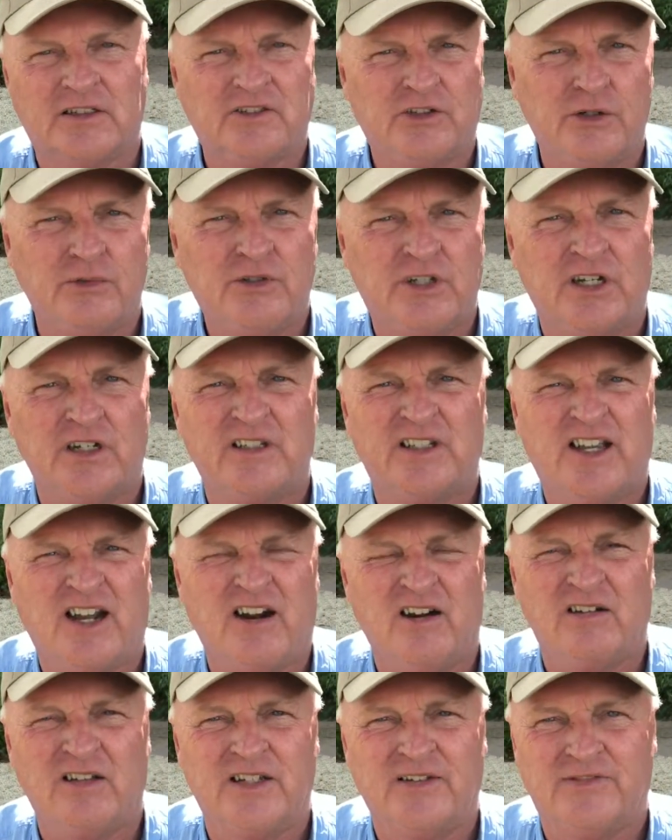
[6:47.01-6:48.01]
two
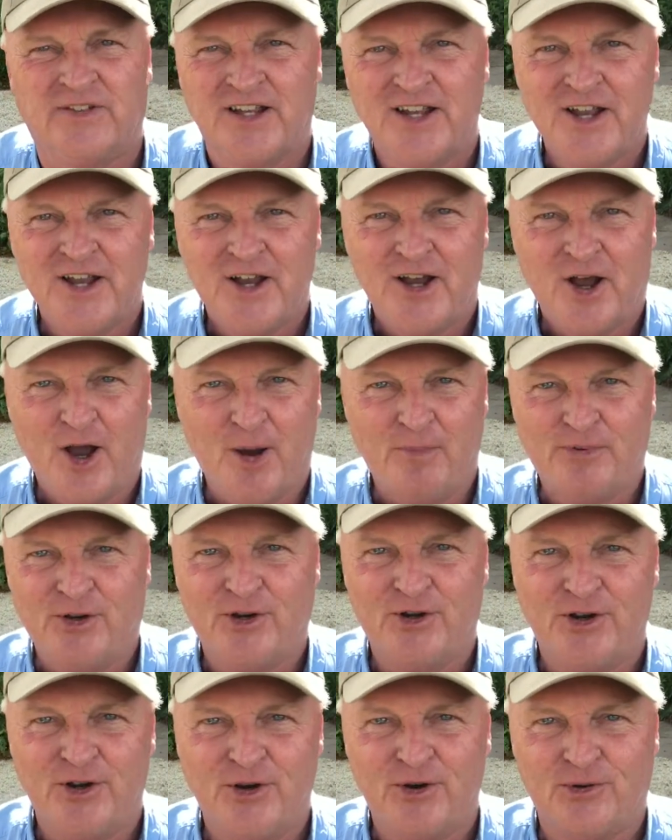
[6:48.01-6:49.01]
car lift up
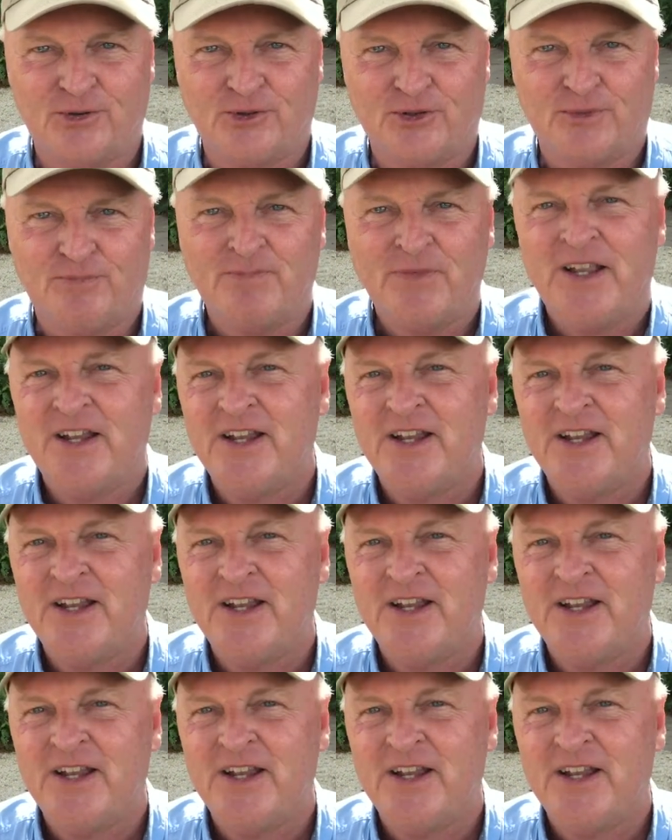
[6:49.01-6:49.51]
your nose.